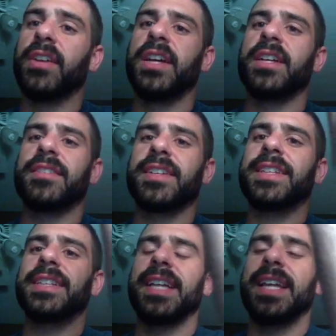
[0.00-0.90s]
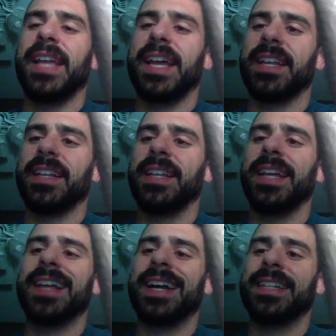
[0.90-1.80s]
Let's get the
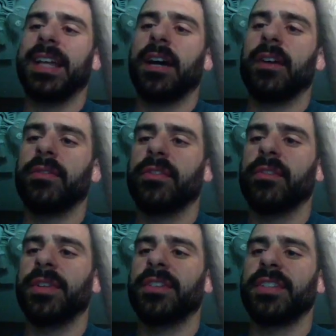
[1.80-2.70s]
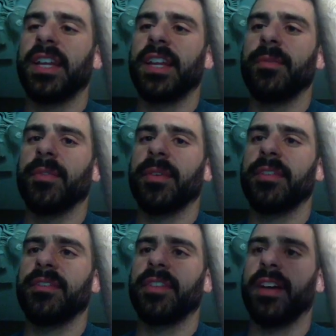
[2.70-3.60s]
Leyline down so he doesn't take any more of my
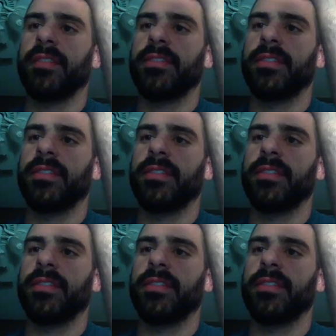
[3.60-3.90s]
stuff.